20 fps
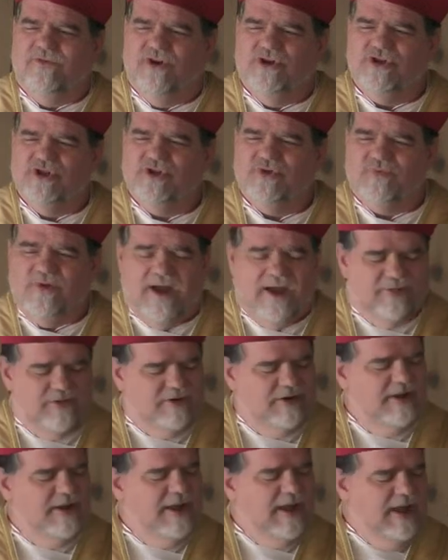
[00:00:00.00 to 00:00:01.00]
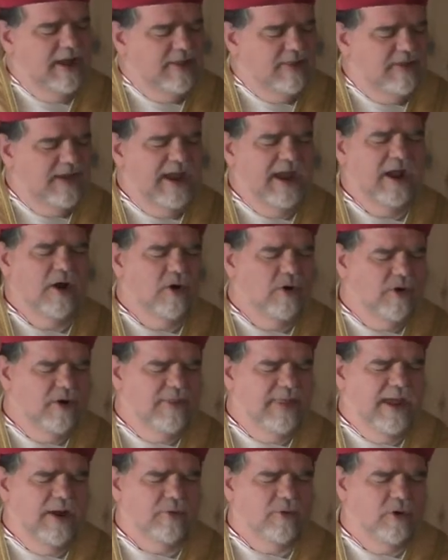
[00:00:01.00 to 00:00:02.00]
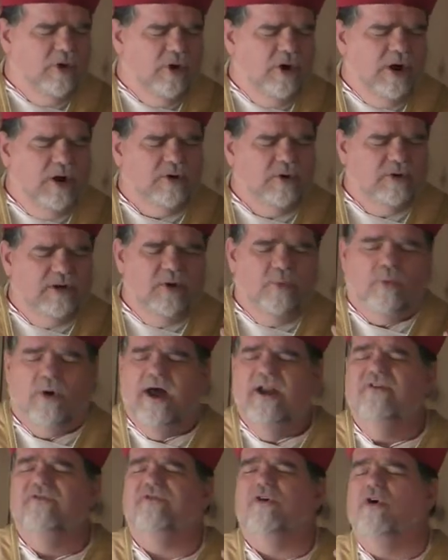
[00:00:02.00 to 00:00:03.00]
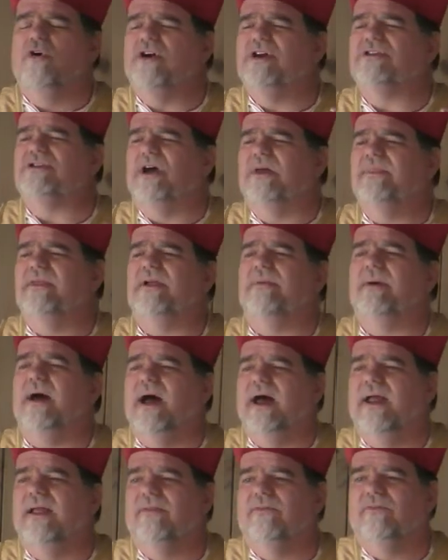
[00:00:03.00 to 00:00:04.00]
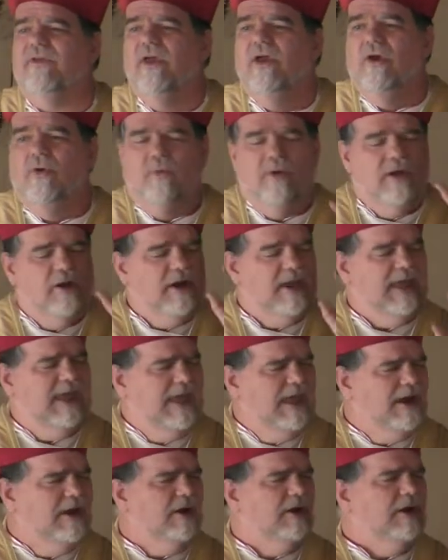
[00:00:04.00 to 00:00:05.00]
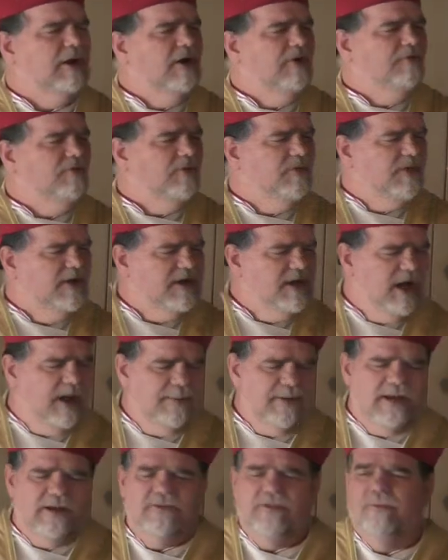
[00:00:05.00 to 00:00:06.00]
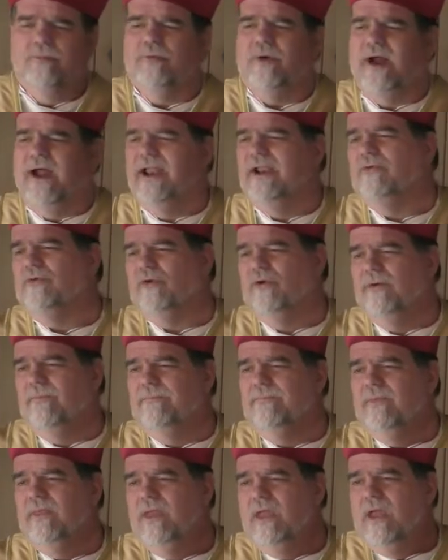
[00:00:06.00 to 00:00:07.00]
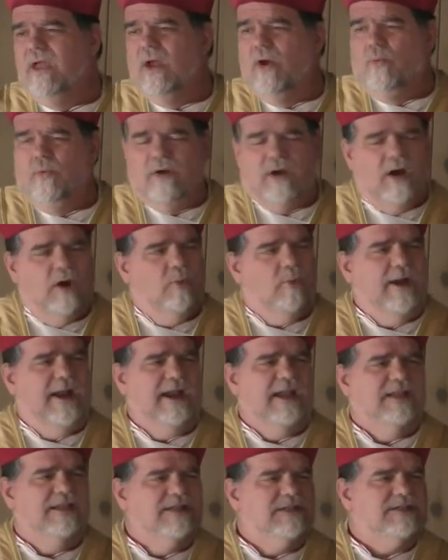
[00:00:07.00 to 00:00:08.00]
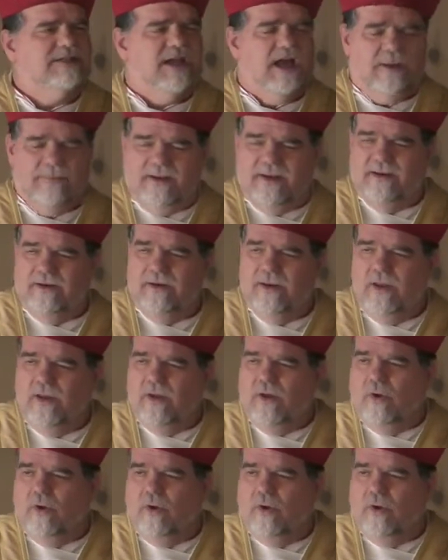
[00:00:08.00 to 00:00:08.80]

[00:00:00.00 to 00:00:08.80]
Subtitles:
virgins rather, they had only one focus on their minds. We're here for the coming of the bridegroom. We're awaiting his coming.